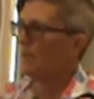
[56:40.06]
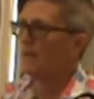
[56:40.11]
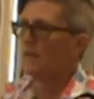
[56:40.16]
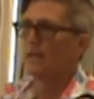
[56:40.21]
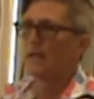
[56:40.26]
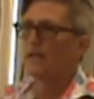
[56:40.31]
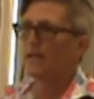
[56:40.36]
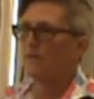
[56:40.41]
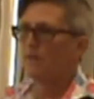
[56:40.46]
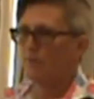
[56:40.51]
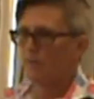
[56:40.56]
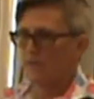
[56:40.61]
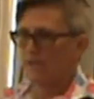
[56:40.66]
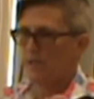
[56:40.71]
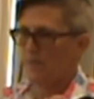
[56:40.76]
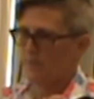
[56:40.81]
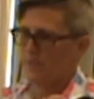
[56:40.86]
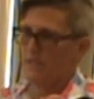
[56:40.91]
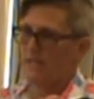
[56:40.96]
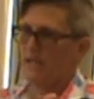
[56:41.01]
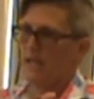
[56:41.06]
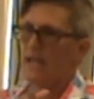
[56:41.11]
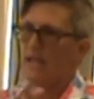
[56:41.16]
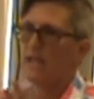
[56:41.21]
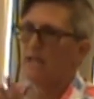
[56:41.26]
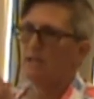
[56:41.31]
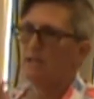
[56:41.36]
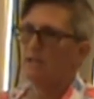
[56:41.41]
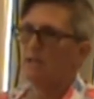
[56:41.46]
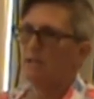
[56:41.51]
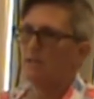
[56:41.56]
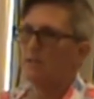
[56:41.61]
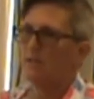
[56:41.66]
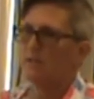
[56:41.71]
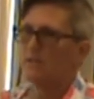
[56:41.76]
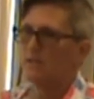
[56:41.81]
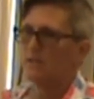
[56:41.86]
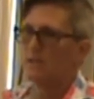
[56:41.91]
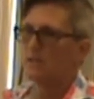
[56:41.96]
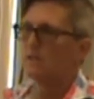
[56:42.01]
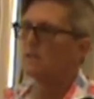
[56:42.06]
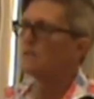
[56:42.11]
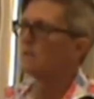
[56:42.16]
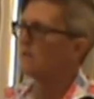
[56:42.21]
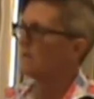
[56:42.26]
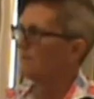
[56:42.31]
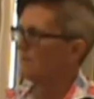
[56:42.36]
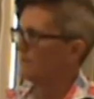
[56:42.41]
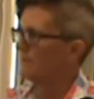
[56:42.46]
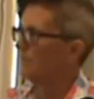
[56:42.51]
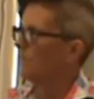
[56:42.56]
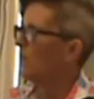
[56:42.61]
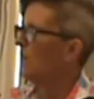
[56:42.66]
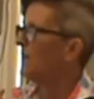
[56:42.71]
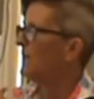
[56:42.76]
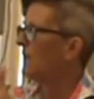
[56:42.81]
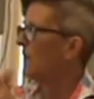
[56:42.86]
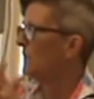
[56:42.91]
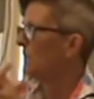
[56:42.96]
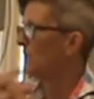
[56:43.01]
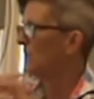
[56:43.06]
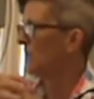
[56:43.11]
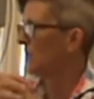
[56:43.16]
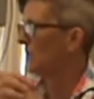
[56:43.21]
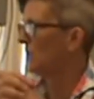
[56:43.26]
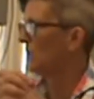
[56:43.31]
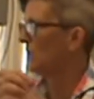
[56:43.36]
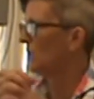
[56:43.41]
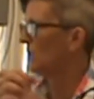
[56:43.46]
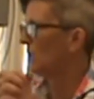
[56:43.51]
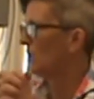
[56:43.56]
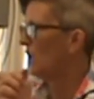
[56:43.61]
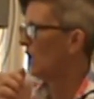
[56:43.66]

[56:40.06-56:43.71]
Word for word: might not even be up to date, there is this one number that you can